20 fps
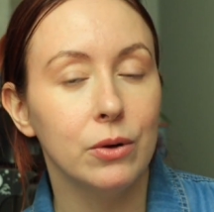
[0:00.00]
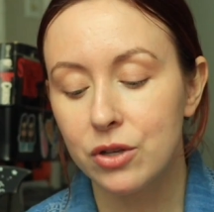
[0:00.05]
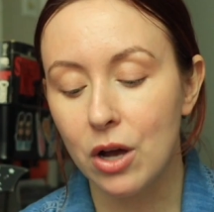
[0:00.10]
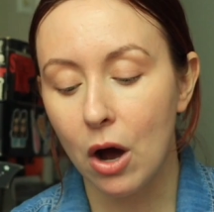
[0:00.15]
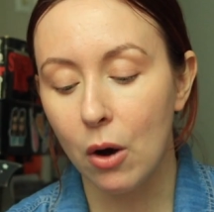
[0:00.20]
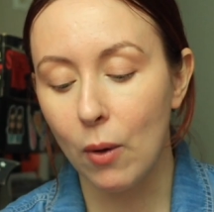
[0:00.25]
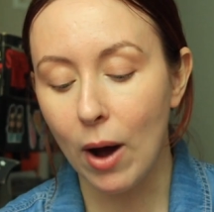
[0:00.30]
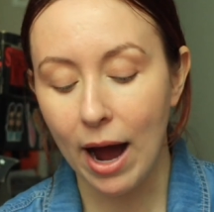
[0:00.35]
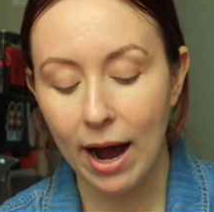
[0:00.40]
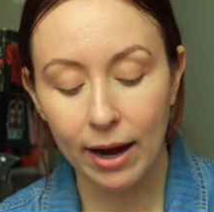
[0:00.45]

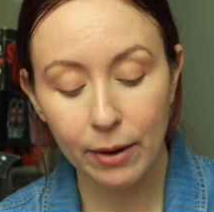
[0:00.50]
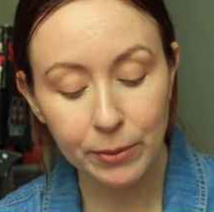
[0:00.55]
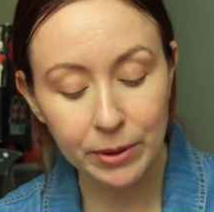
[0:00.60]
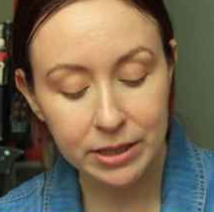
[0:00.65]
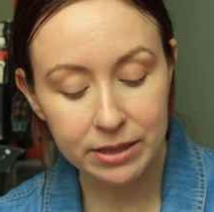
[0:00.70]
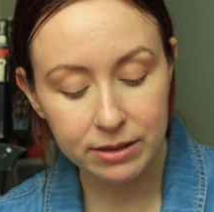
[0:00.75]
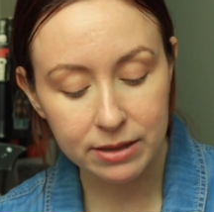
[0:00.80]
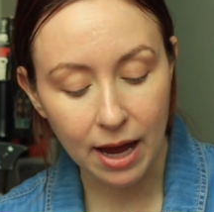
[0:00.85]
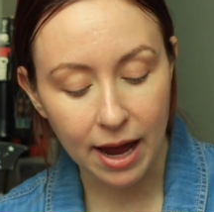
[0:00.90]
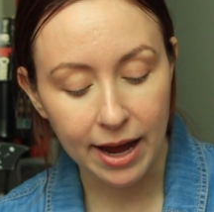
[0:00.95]
So I
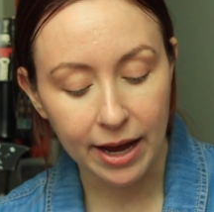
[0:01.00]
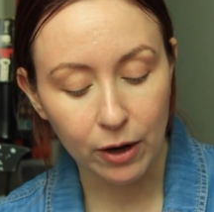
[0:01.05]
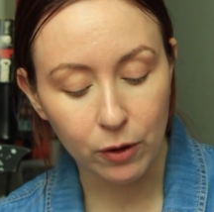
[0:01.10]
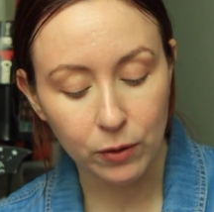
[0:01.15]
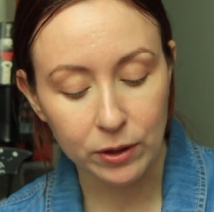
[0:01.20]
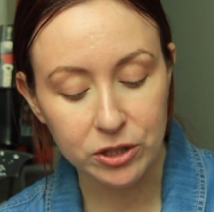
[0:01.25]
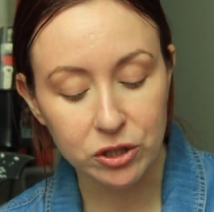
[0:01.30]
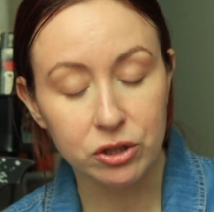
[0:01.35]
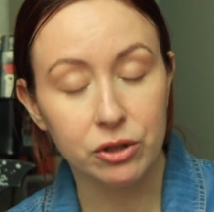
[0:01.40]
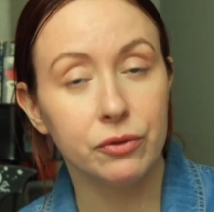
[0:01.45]
would say
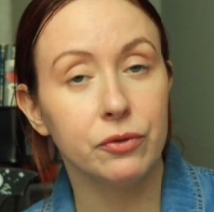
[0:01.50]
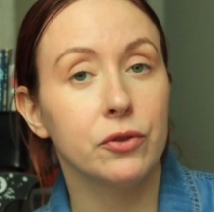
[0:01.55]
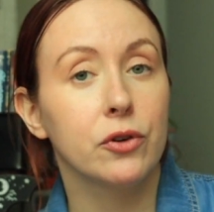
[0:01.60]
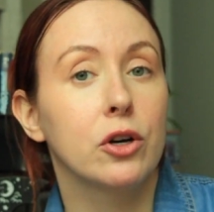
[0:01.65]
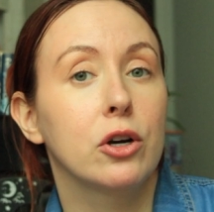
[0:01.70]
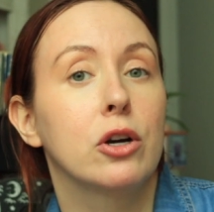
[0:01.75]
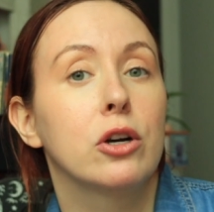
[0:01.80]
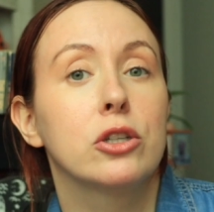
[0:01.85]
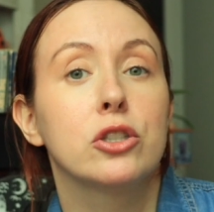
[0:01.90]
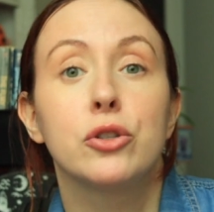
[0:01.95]

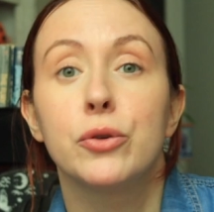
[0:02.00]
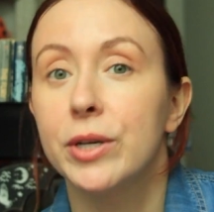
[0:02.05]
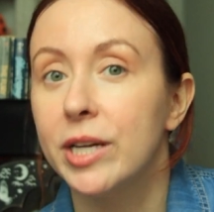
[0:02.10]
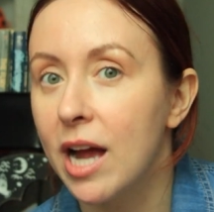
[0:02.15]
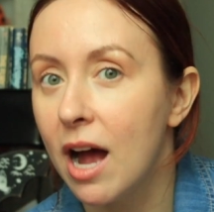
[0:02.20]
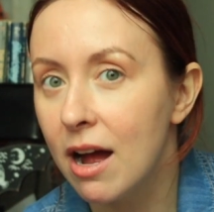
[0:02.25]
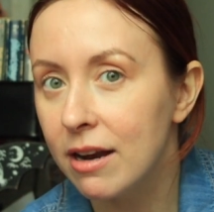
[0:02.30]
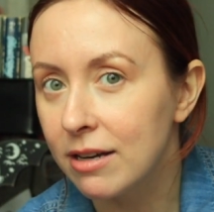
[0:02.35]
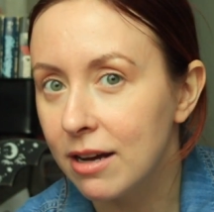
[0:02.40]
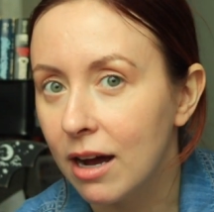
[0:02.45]
Kristopher,
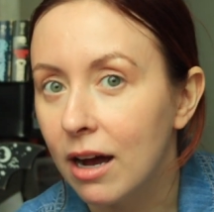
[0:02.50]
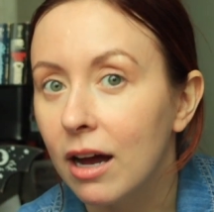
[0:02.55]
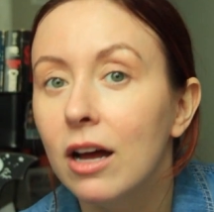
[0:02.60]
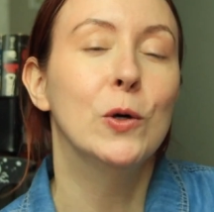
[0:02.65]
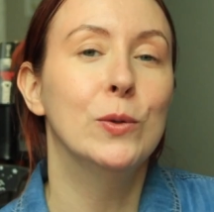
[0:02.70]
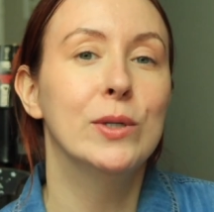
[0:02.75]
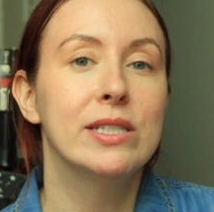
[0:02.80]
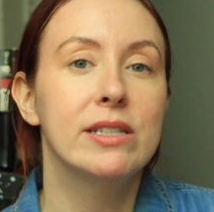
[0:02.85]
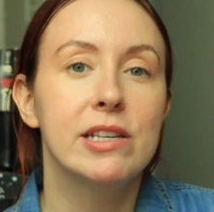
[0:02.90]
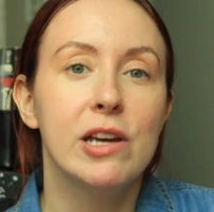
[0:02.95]
Triana,
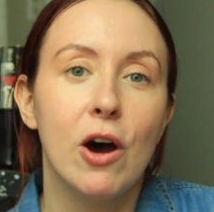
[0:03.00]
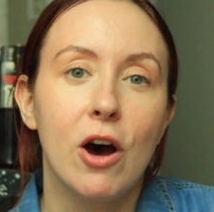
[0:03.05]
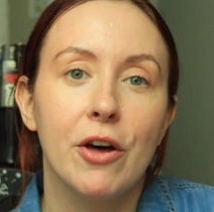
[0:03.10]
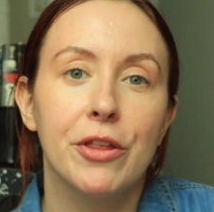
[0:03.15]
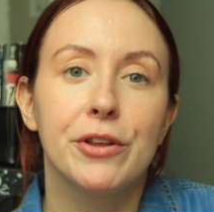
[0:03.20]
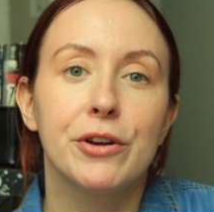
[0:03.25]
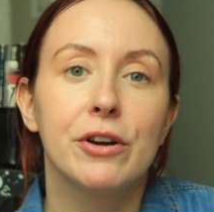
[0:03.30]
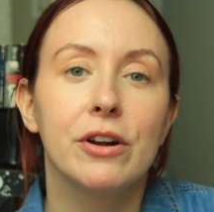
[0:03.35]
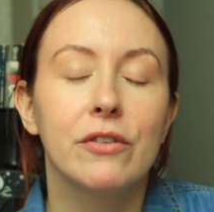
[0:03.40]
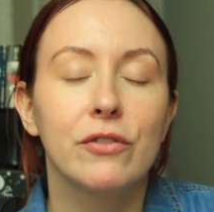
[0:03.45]
who is the
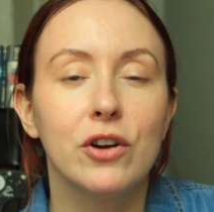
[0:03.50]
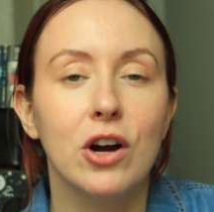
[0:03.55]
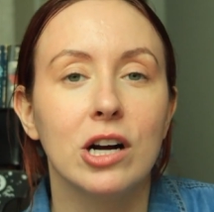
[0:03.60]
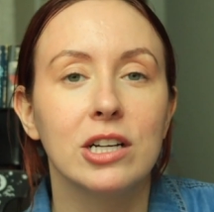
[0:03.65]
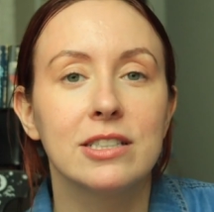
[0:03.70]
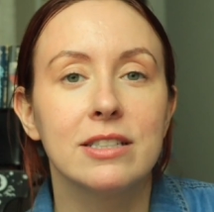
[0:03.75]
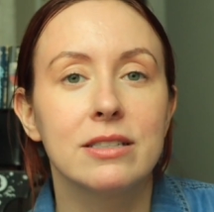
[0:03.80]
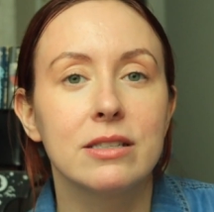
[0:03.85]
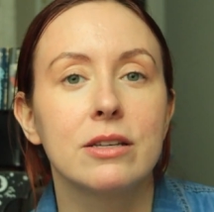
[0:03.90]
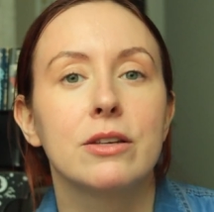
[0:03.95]
author of
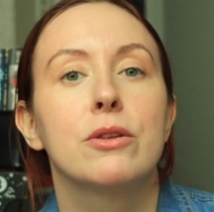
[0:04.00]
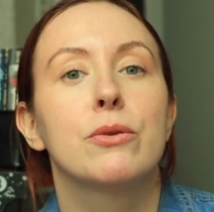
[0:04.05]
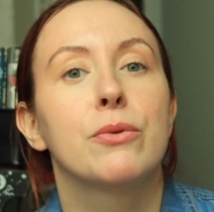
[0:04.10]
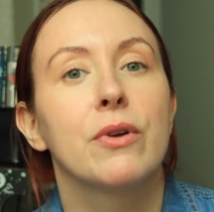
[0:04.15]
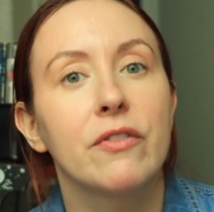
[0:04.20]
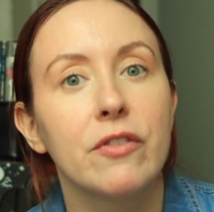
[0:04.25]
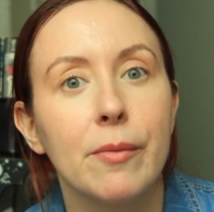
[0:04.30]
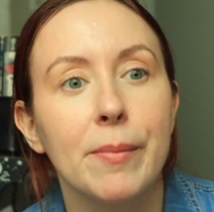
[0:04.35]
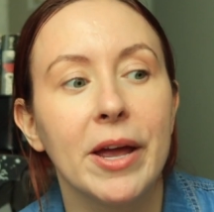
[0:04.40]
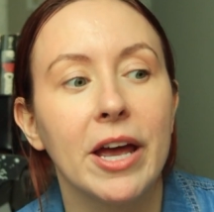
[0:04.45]
Gone to See the
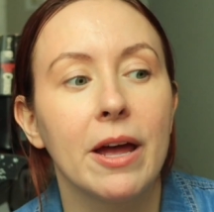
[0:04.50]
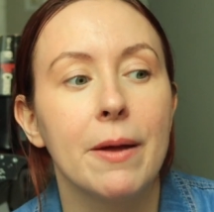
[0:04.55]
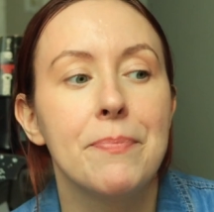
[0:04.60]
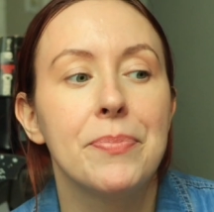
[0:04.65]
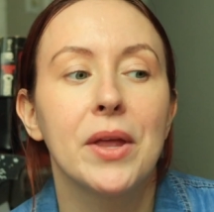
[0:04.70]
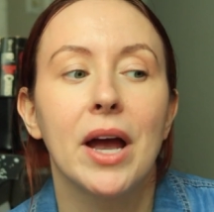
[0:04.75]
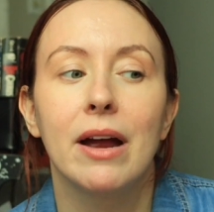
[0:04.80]
River Man.